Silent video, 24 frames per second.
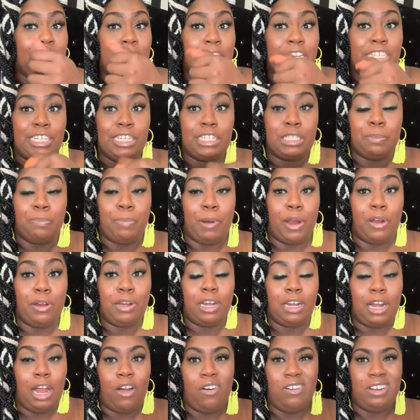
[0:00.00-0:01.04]
He just burnt
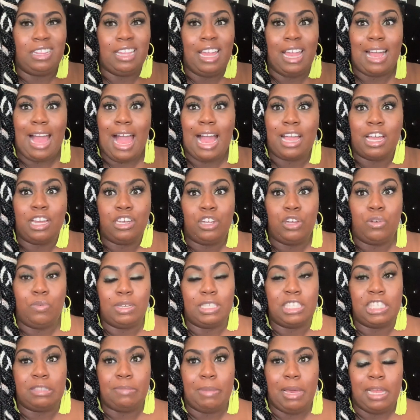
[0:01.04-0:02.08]
it off. Only thing I could do
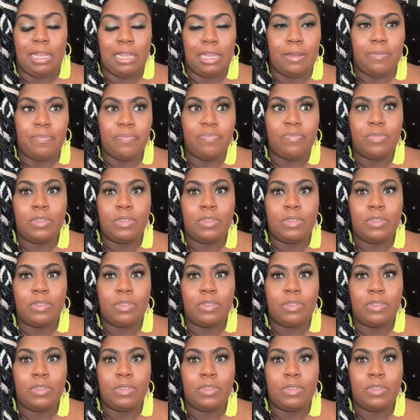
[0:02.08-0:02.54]
was smell it.